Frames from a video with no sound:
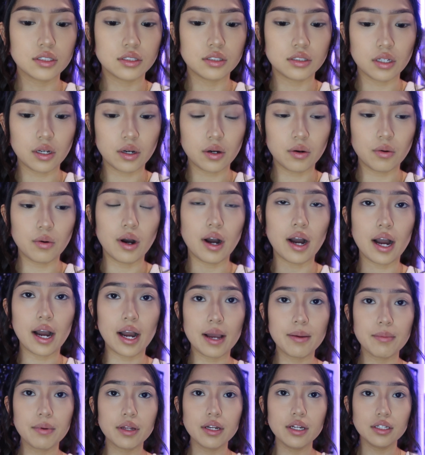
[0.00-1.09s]
So
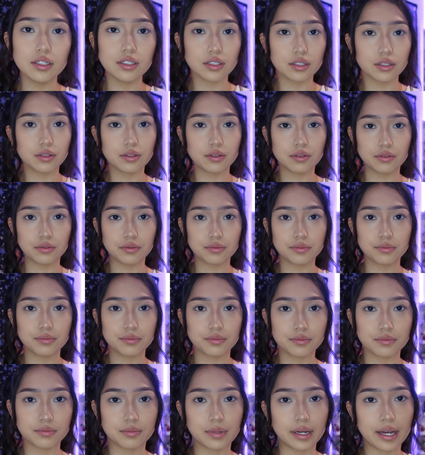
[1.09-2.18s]
I'm gonna do
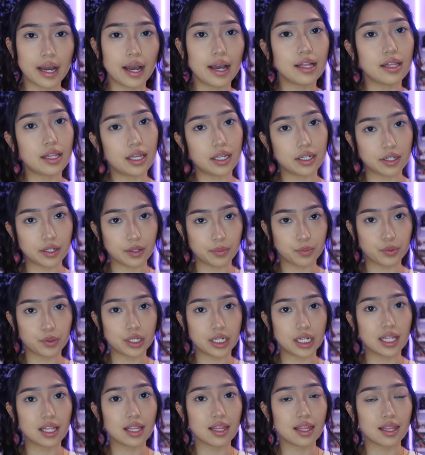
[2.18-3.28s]
my eyeliner
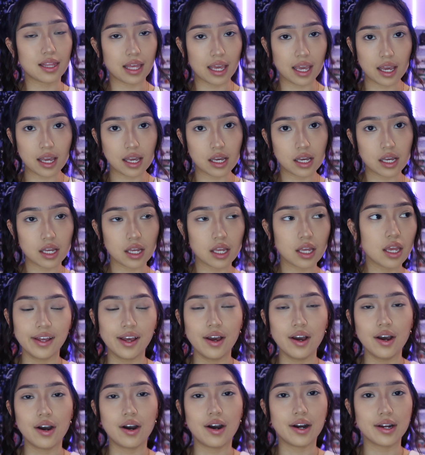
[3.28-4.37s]
pretty thick.
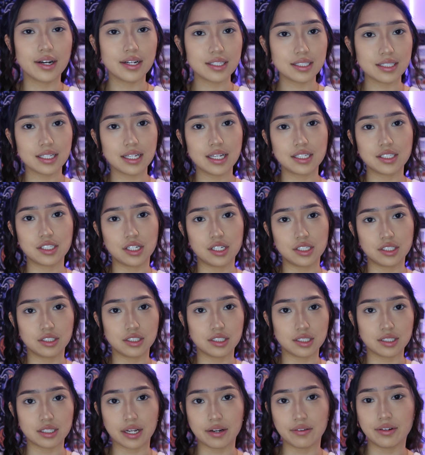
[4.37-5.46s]
Honestly, it
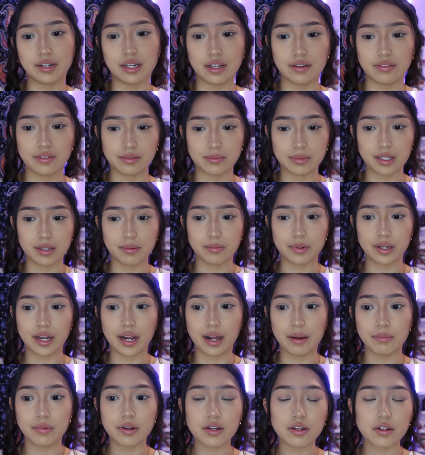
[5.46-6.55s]
changes every day for me, but
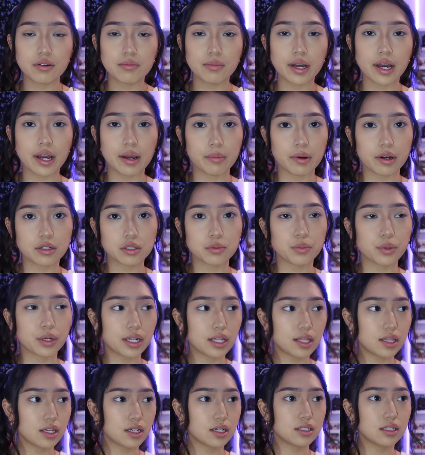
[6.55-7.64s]
I'm gonna do my eyebrows
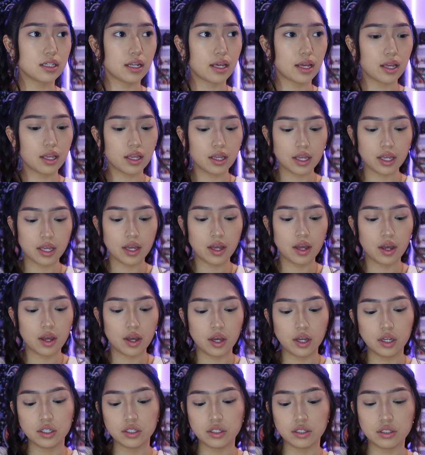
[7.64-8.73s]
pretty thick today.
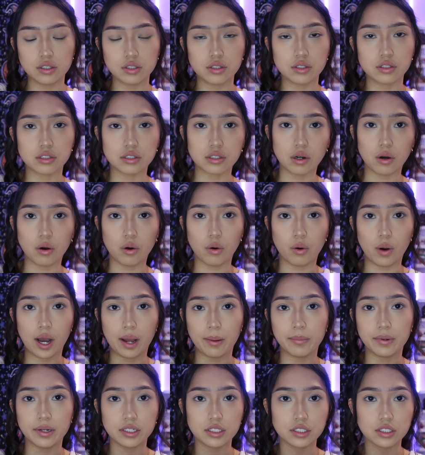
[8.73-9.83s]
So
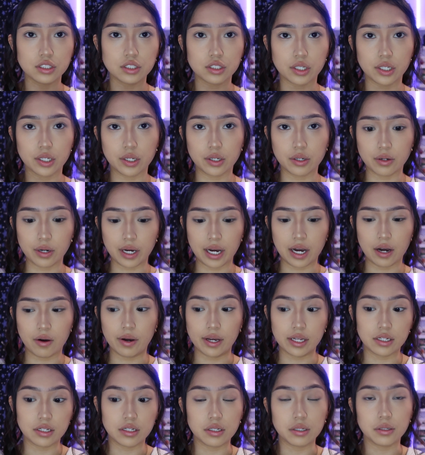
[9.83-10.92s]
I'm gonna just show you how
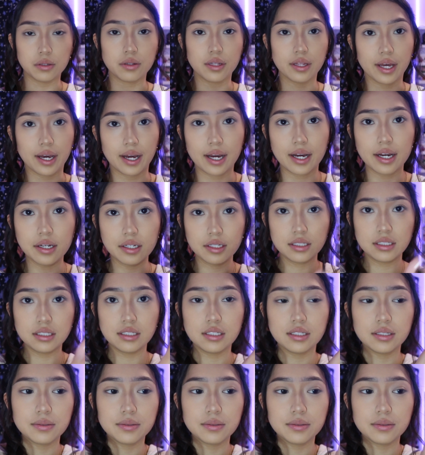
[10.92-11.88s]
I do that.